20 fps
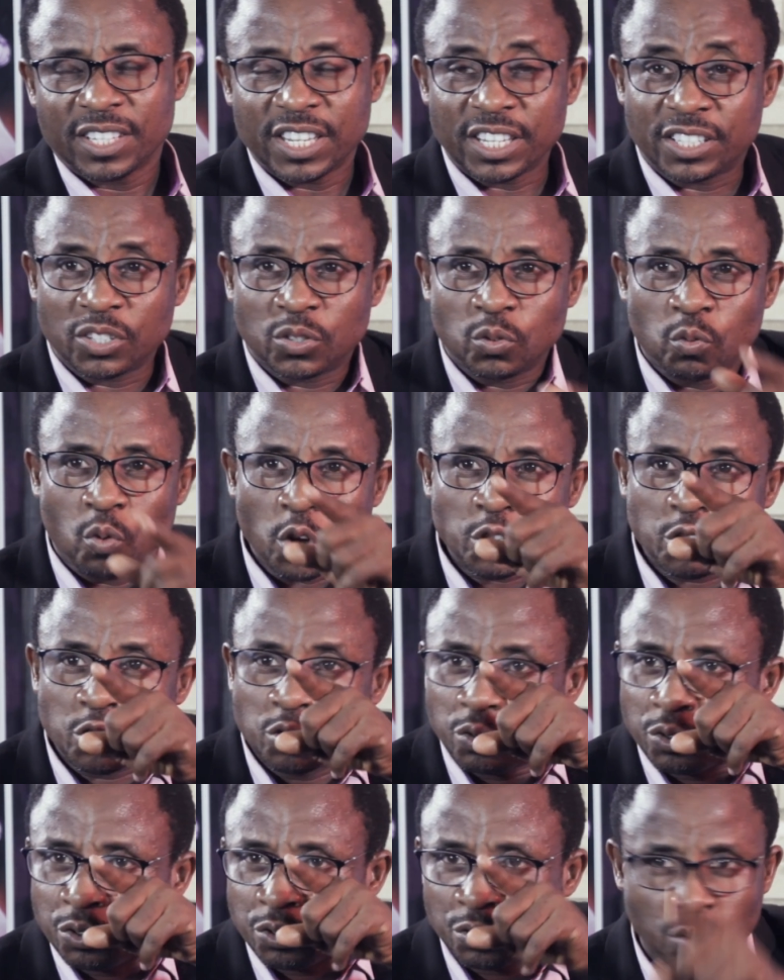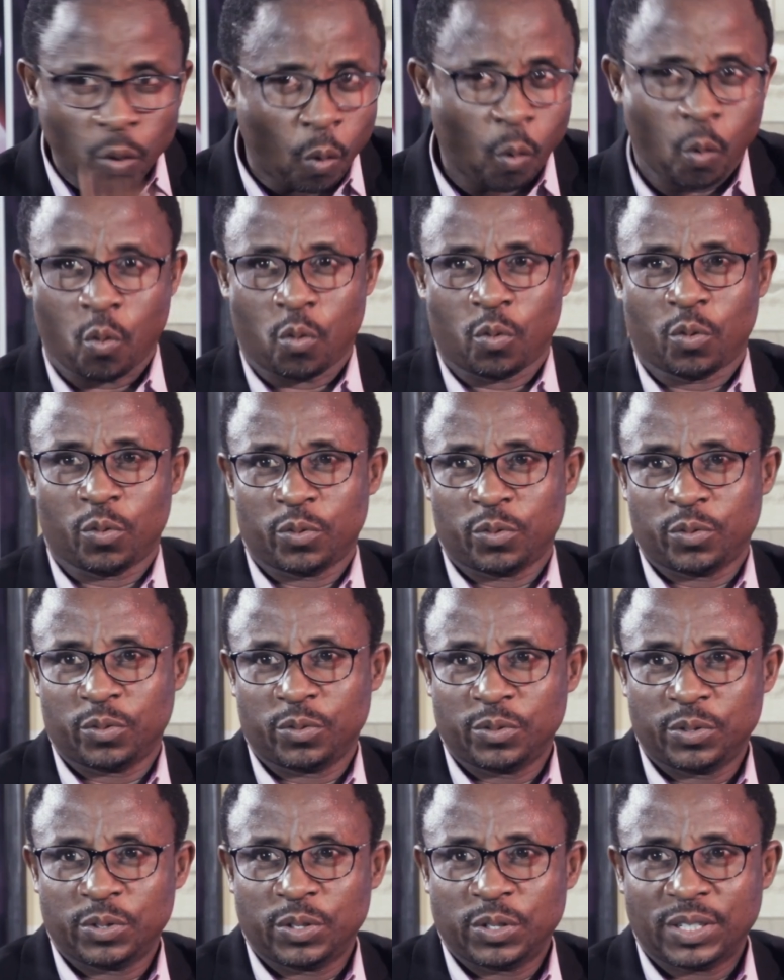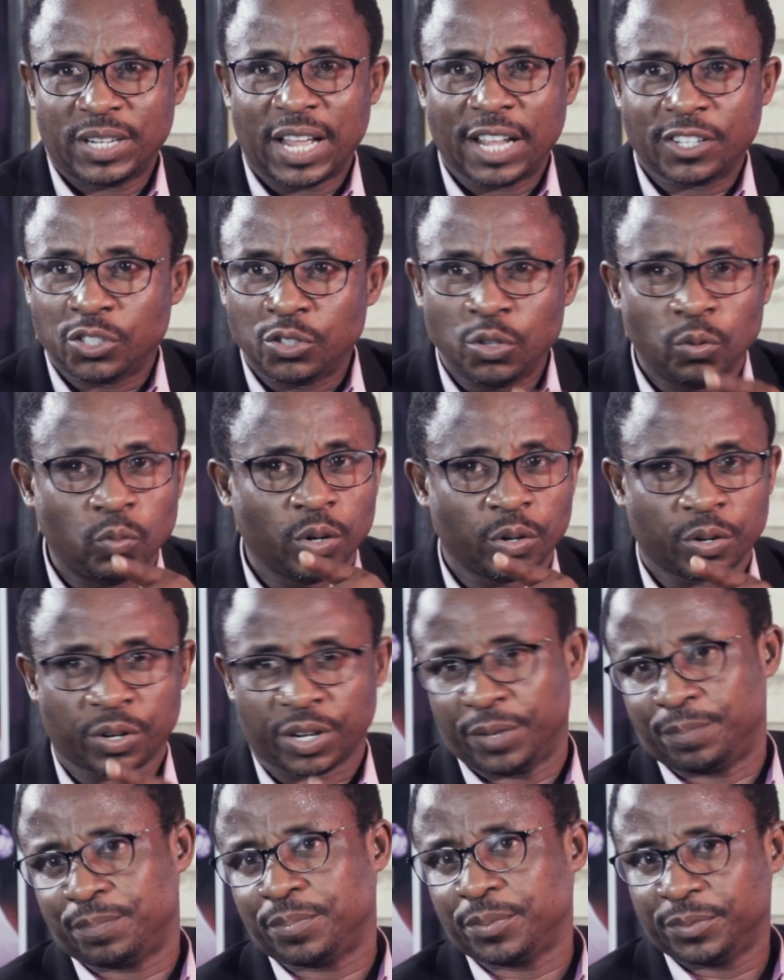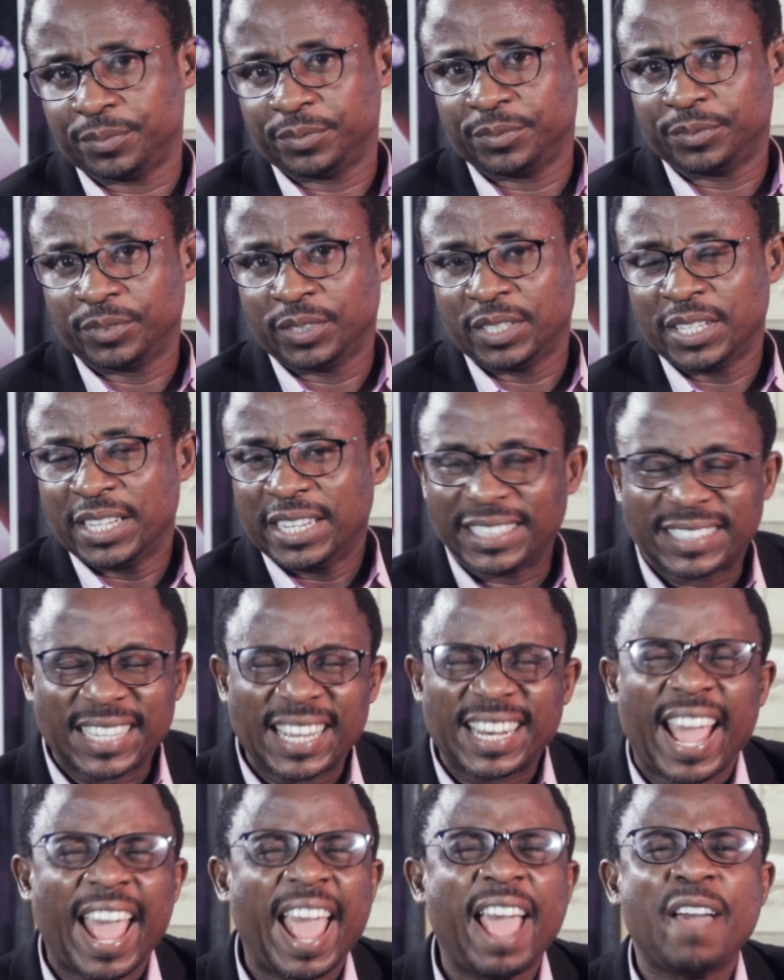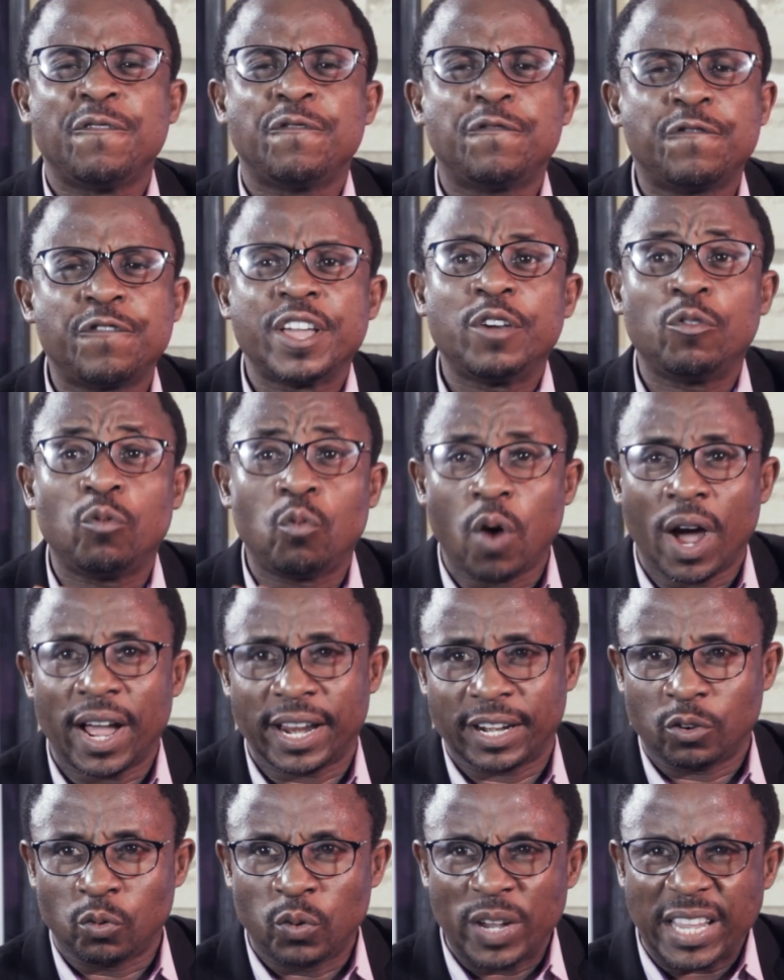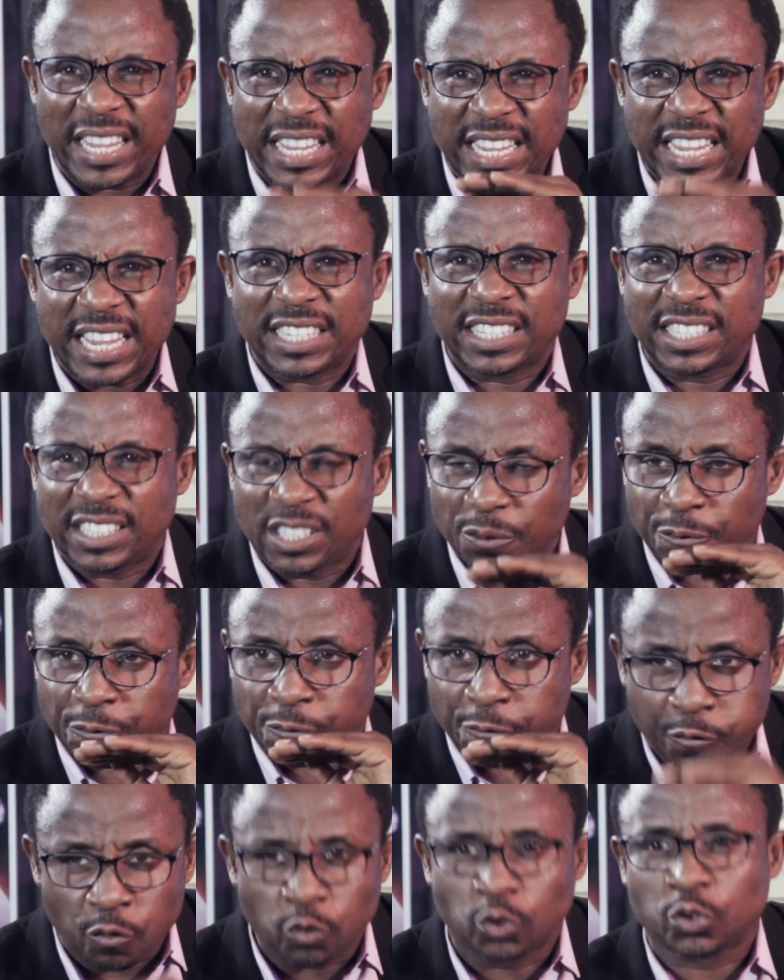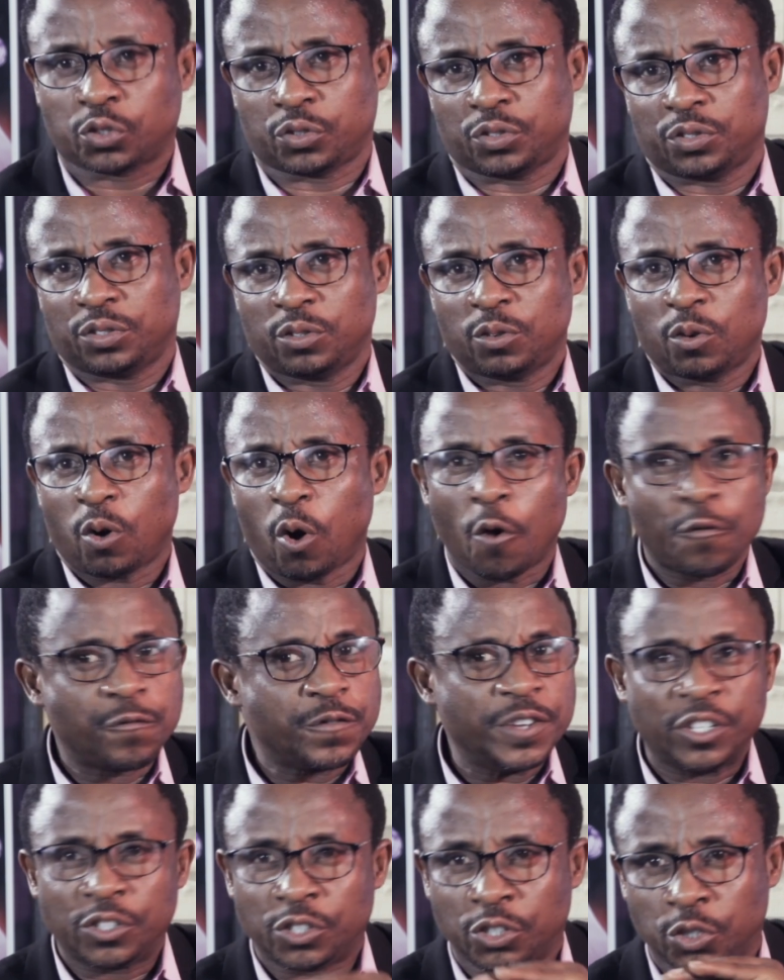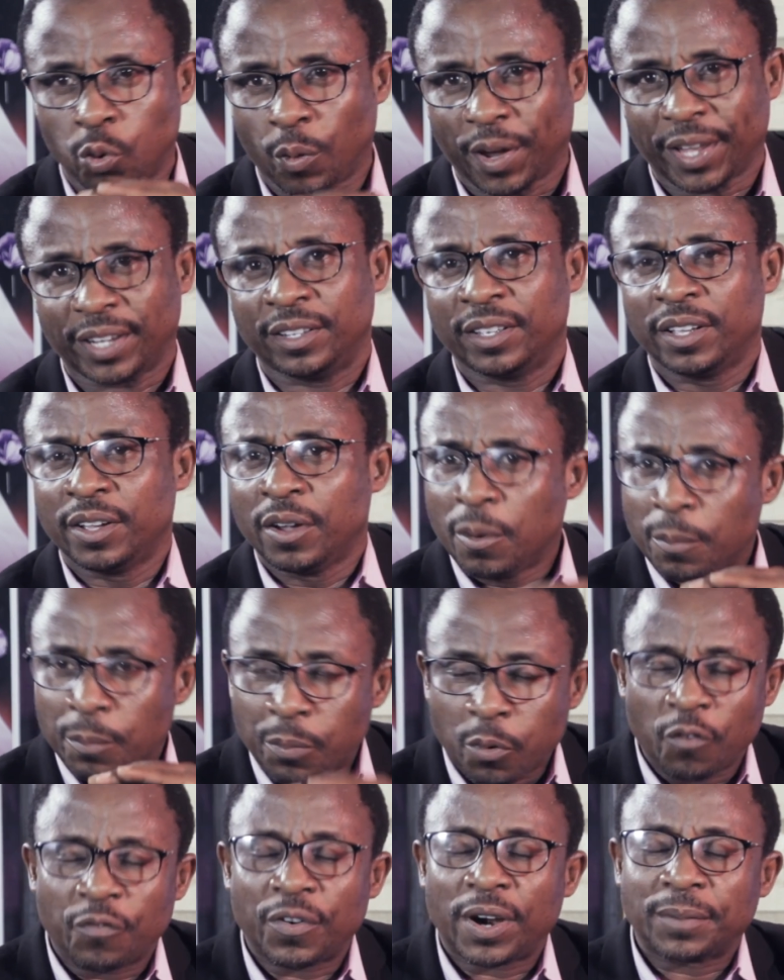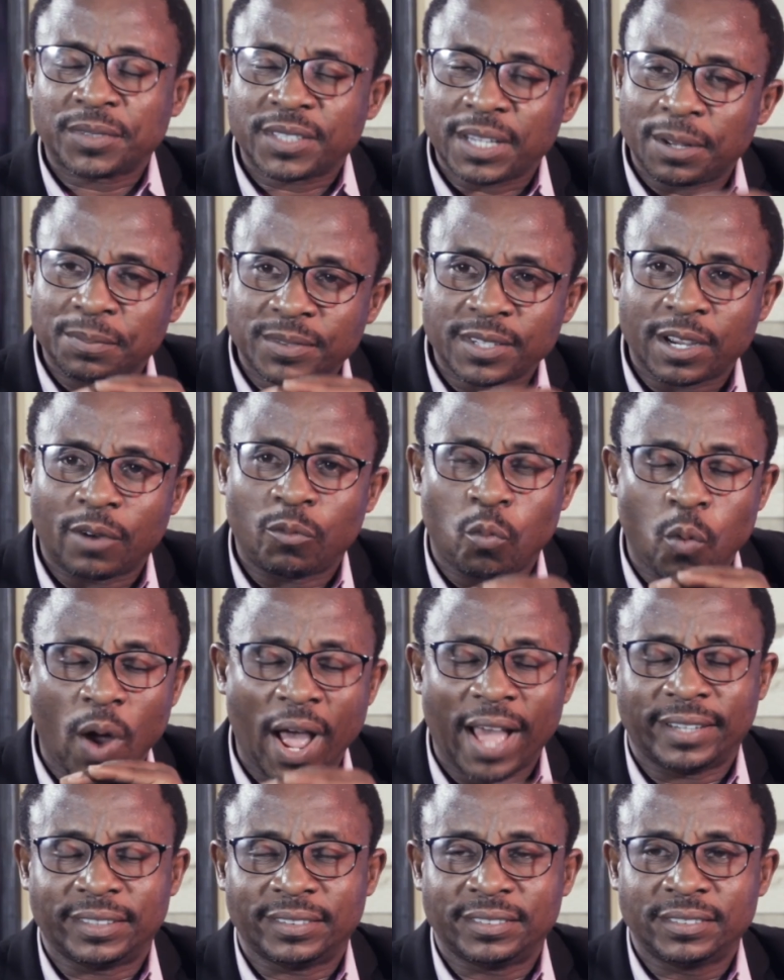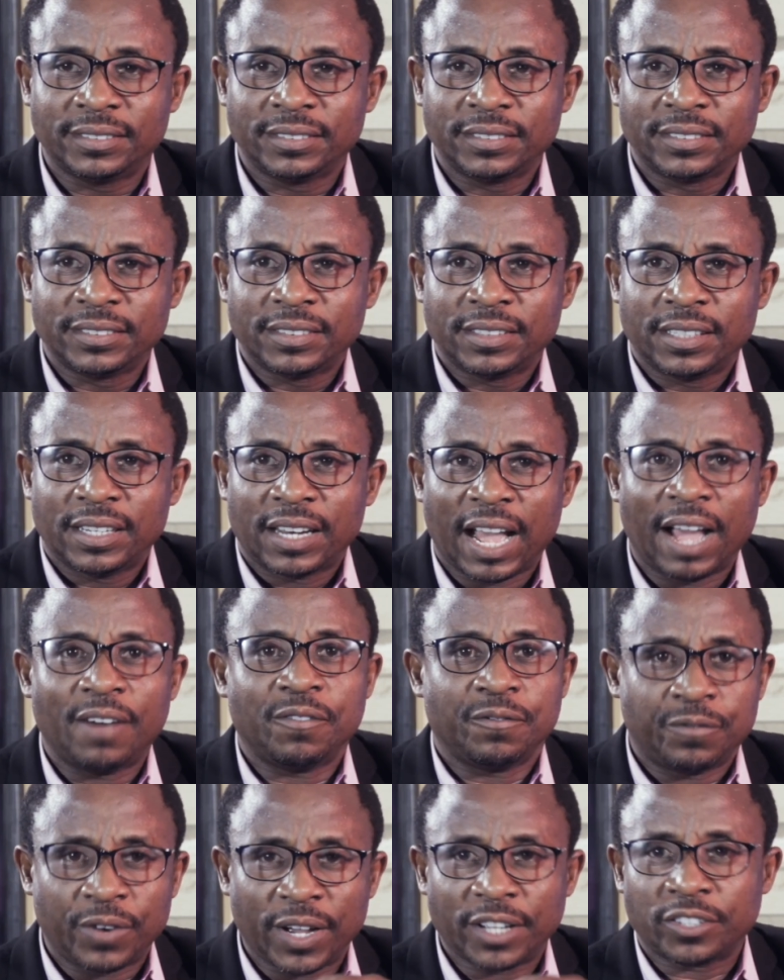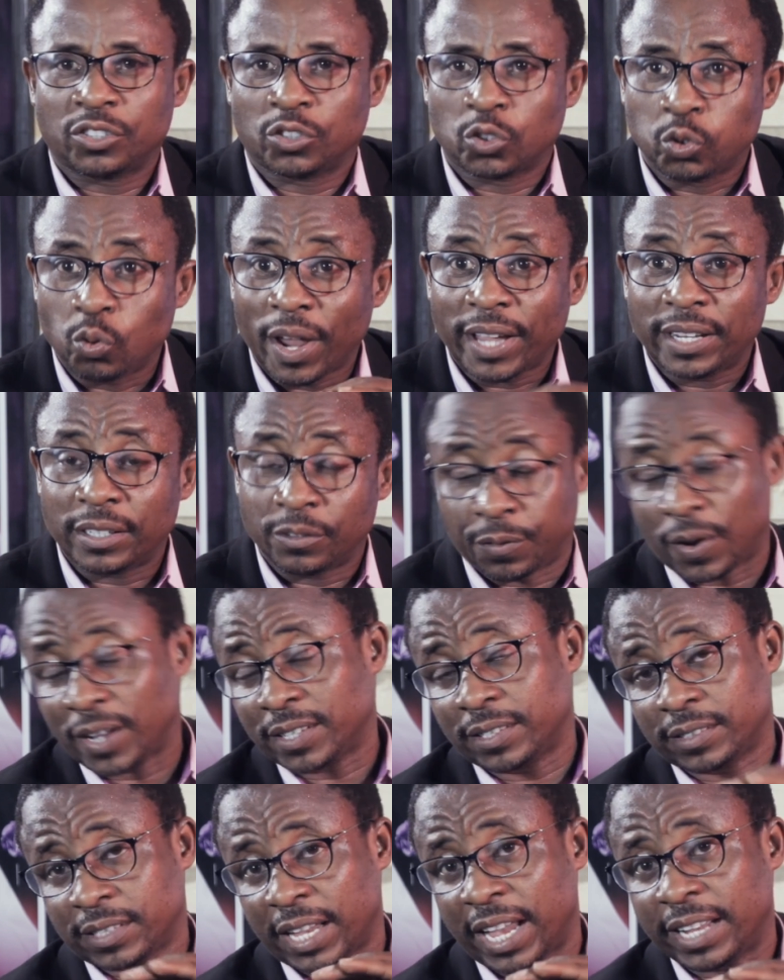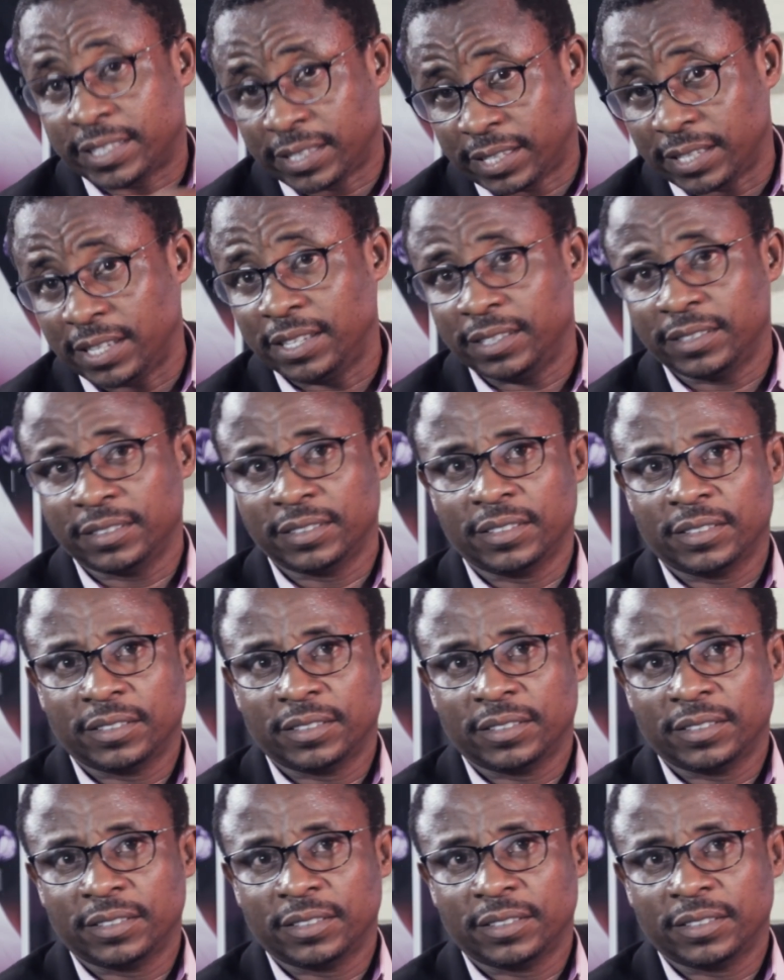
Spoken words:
It is what you sow that you will reap. He said, everyone will eat the fruit of his doing. Proverbs chapter 1 and verse 30